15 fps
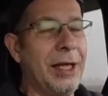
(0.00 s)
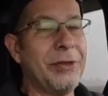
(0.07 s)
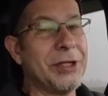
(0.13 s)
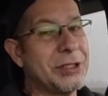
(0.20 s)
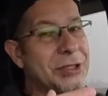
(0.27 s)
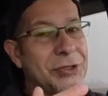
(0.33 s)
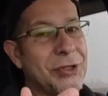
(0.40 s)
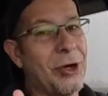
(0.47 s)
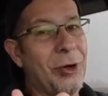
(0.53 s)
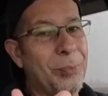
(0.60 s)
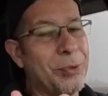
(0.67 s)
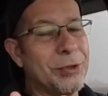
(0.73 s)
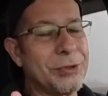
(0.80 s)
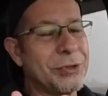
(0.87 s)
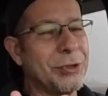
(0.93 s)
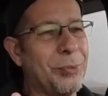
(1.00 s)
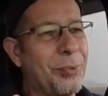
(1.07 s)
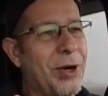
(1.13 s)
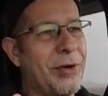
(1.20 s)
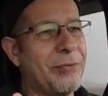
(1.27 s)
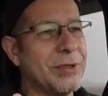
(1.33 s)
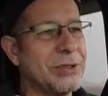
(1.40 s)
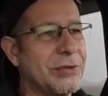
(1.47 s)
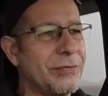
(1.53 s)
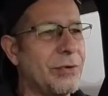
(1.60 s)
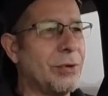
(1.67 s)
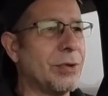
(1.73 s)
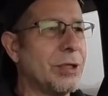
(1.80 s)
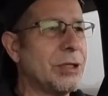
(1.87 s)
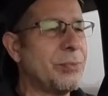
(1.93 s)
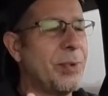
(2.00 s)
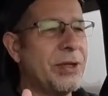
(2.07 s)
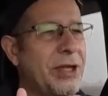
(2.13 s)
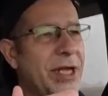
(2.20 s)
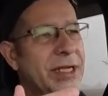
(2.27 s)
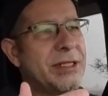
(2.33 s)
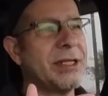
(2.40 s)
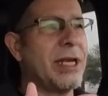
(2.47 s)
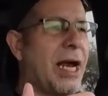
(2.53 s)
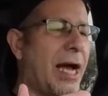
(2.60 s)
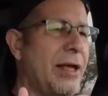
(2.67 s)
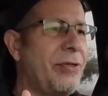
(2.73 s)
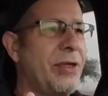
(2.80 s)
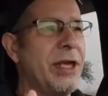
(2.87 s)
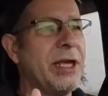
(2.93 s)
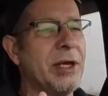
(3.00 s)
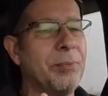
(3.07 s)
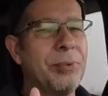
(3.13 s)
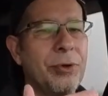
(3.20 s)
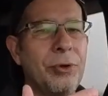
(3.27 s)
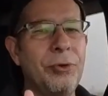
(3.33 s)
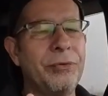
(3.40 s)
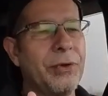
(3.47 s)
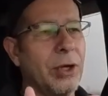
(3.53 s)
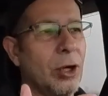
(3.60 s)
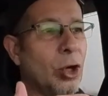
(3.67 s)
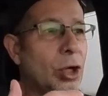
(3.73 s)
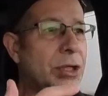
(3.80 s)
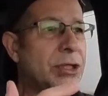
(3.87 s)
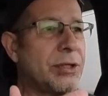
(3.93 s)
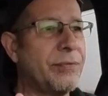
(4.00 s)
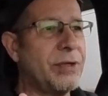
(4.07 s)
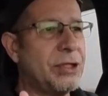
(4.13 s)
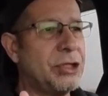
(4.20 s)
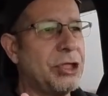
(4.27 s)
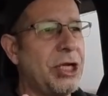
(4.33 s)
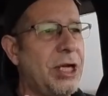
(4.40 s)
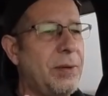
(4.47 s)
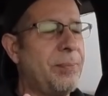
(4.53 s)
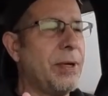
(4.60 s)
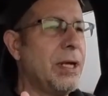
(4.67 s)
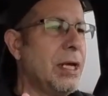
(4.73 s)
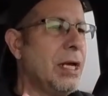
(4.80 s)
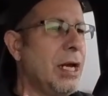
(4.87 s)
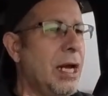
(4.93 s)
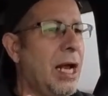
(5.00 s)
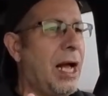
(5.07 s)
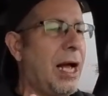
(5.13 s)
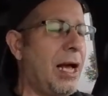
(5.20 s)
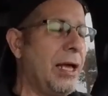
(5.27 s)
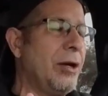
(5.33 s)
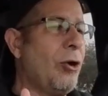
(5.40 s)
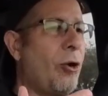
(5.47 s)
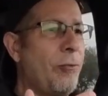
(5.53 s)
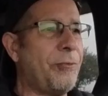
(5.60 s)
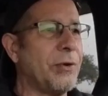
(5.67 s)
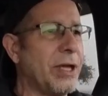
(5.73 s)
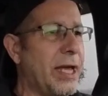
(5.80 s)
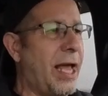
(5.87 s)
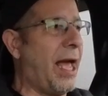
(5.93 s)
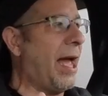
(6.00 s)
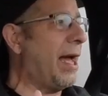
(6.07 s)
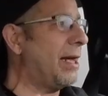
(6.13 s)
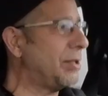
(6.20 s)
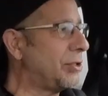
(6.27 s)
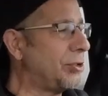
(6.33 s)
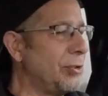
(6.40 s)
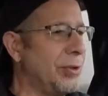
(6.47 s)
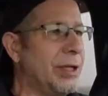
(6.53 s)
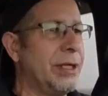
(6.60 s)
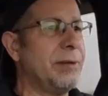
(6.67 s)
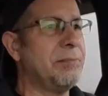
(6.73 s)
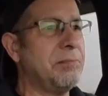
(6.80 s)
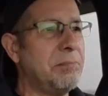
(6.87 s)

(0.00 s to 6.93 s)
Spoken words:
this is all personal preference of course, but things that I think improve the looks of the Jeep and hopefully add to it,